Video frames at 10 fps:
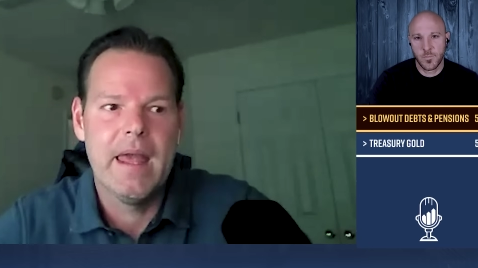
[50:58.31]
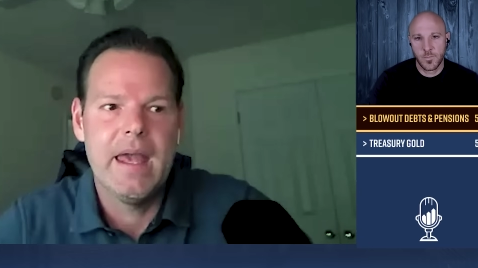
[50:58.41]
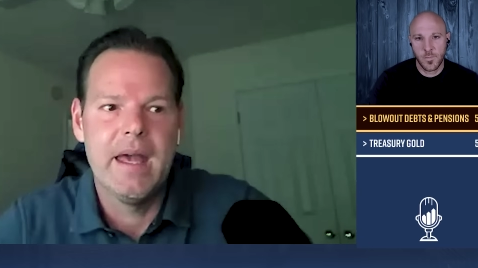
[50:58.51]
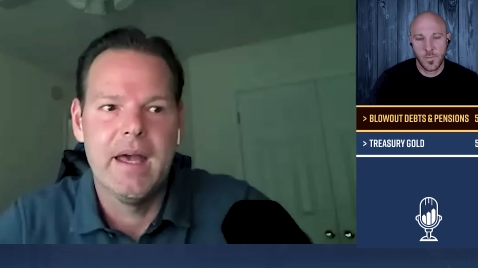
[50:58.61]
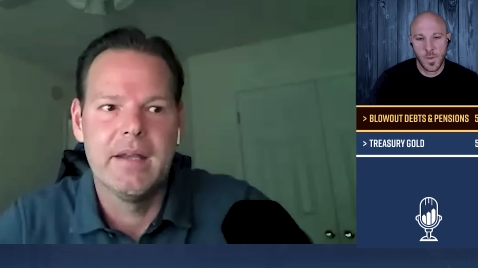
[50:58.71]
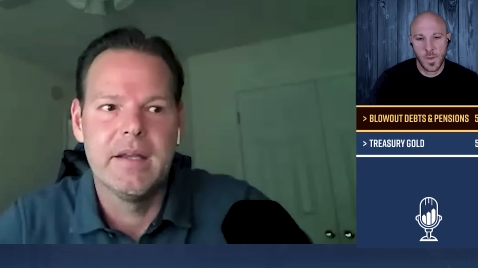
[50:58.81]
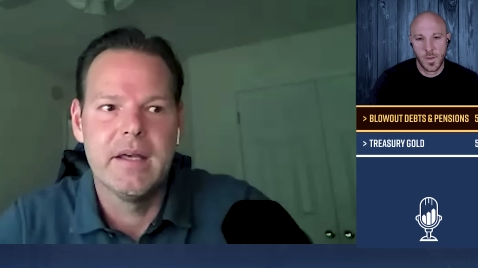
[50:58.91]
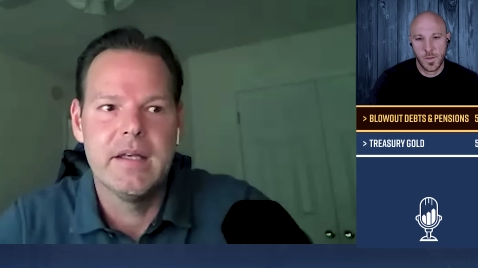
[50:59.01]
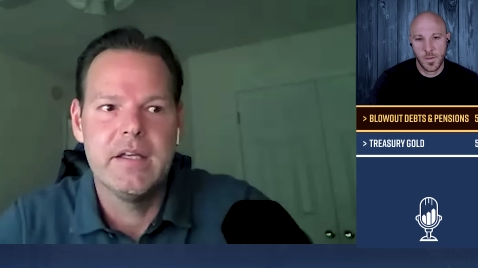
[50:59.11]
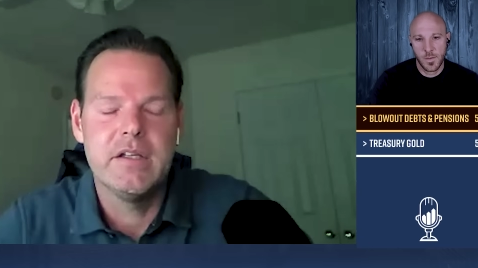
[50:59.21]
Speaker 1: And,
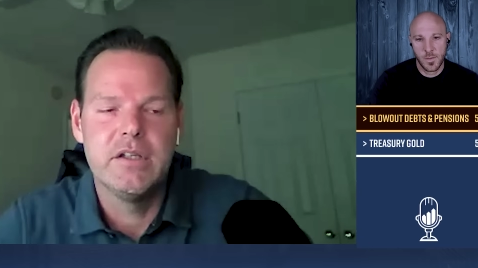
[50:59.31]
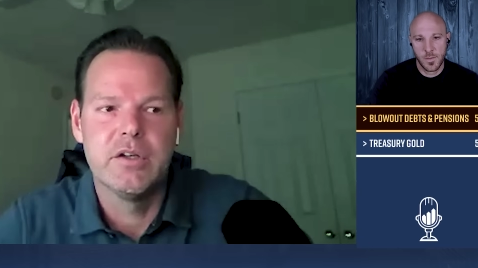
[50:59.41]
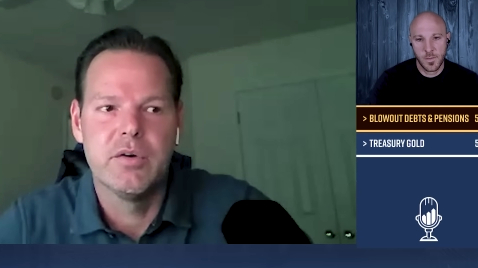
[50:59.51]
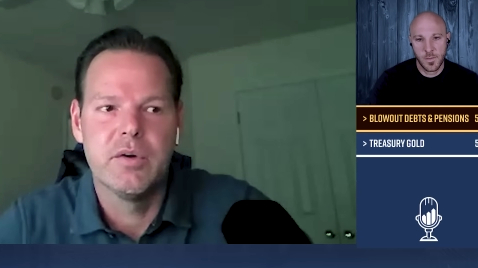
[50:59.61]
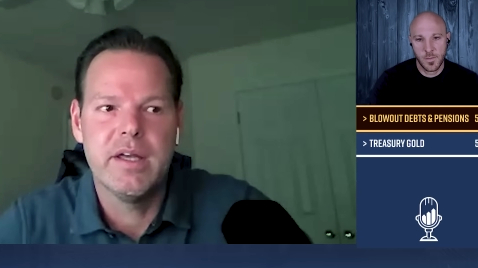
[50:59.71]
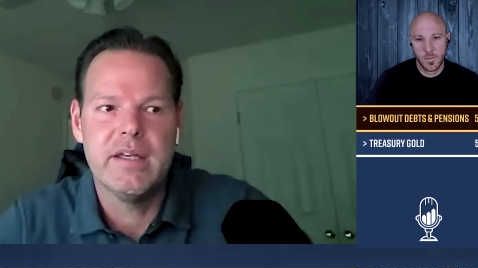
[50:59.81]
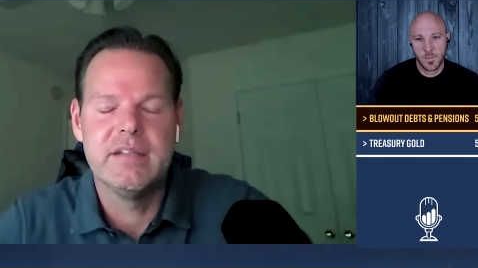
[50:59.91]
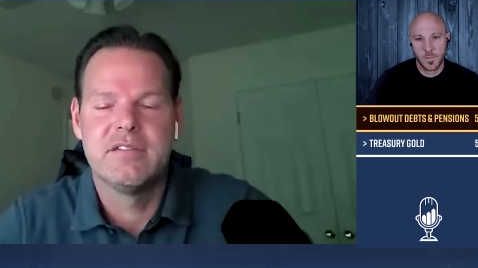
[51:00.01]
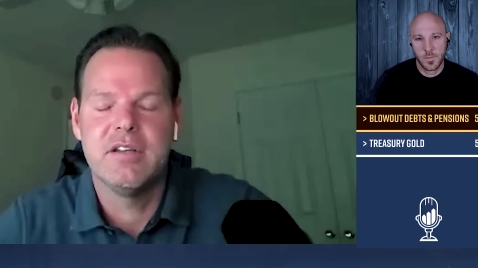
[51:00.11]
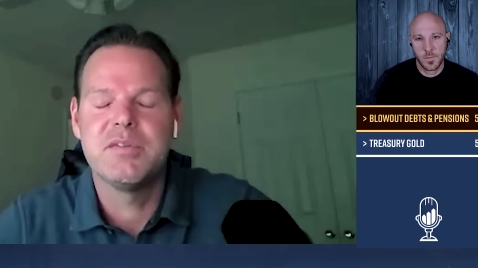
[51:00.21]
you know,
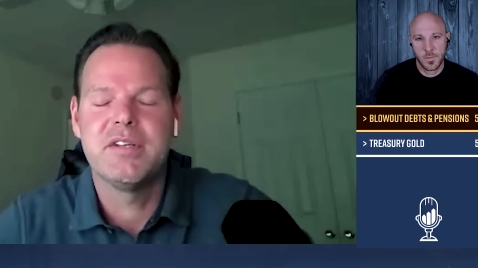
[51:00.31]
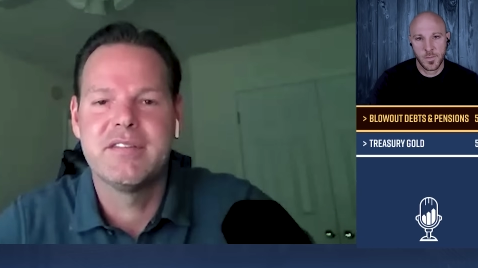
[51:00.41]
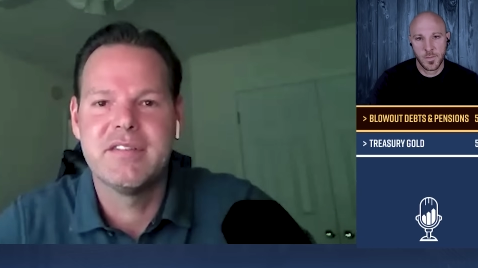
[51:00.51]
in some sense,